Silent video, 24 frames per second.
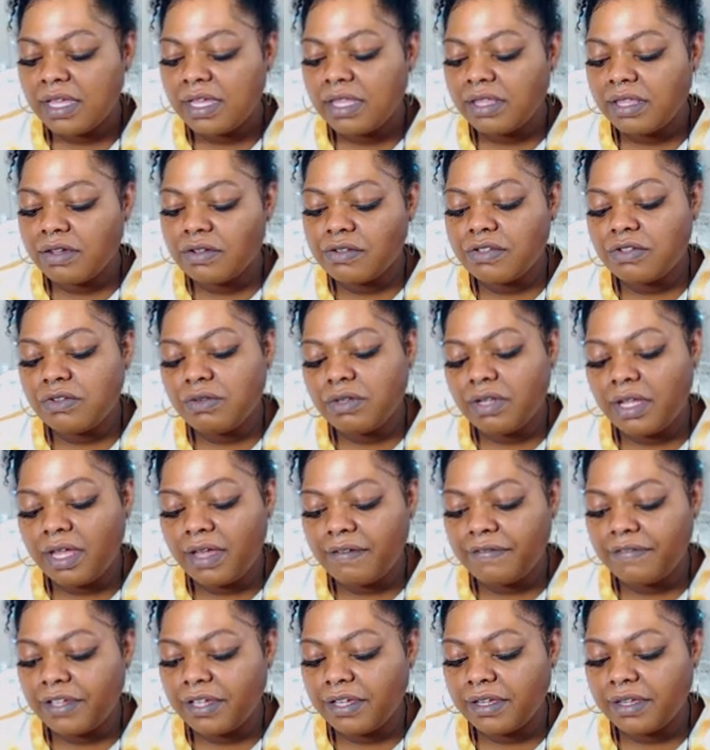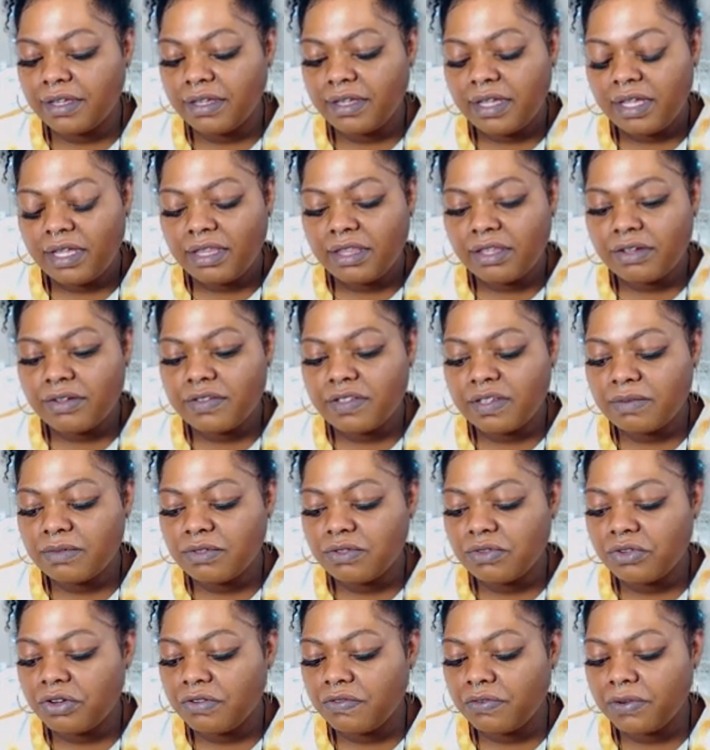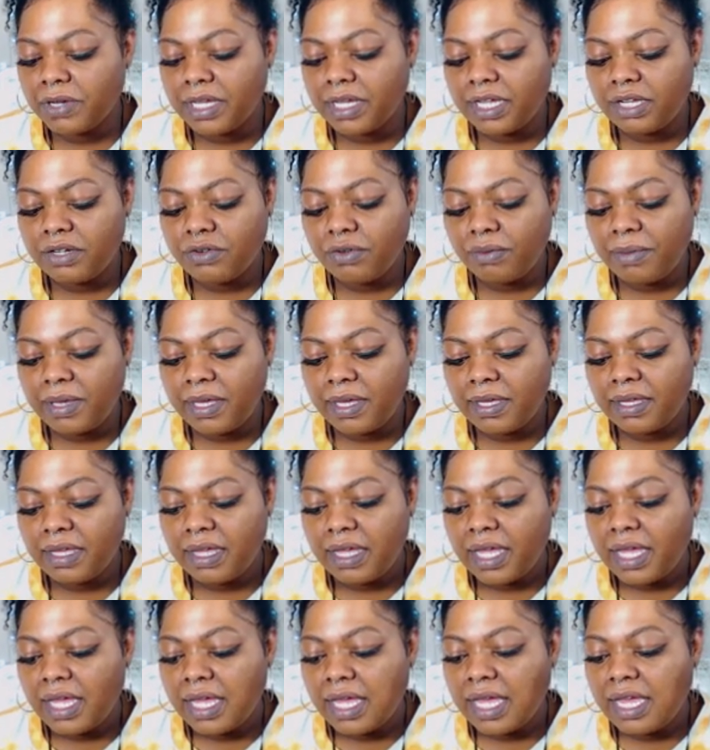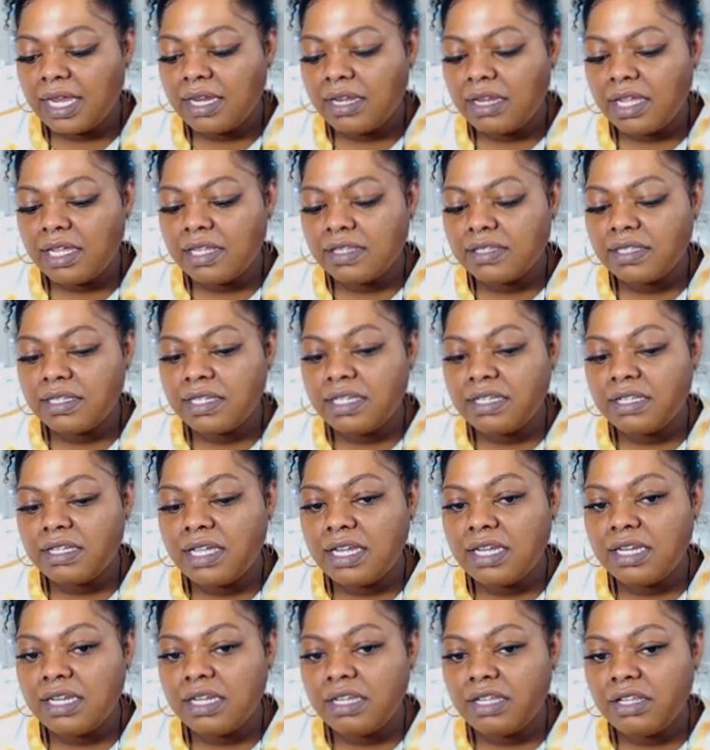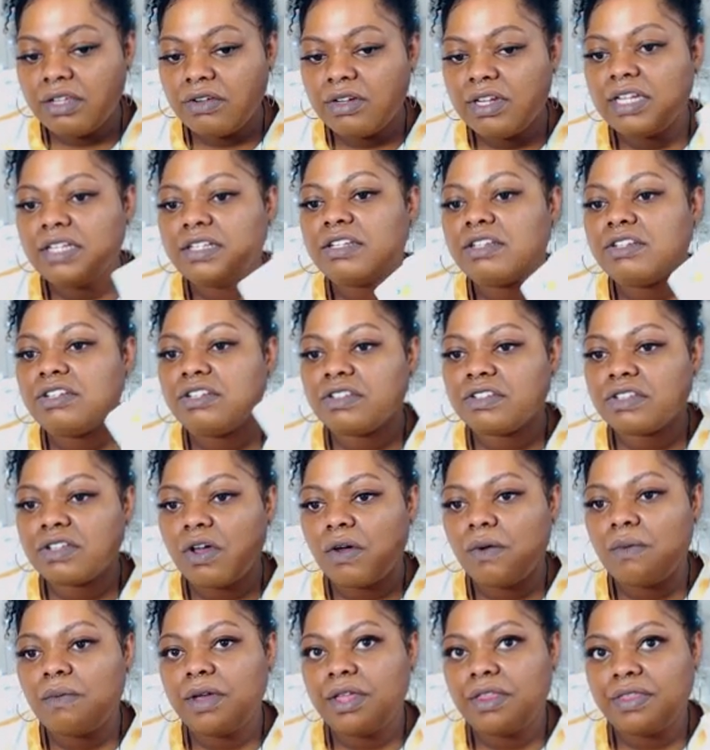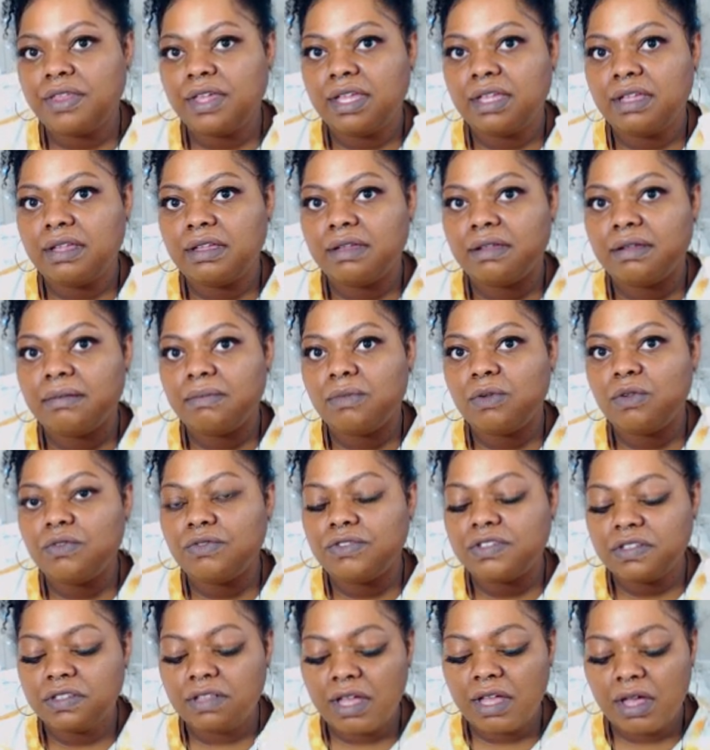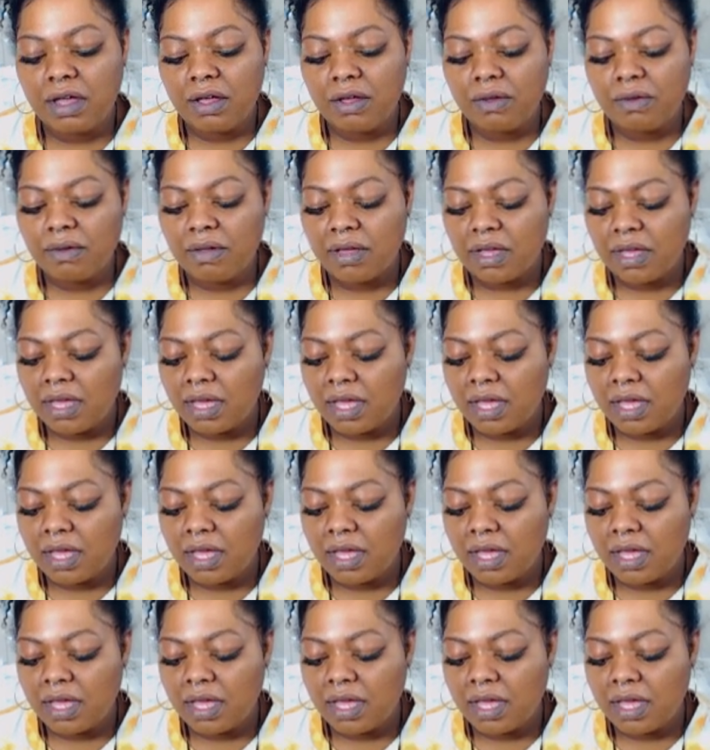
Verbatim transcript: There's new love here. There's some sort of rekindlement, and it, it's need it need, you need to just go with it. Move slow.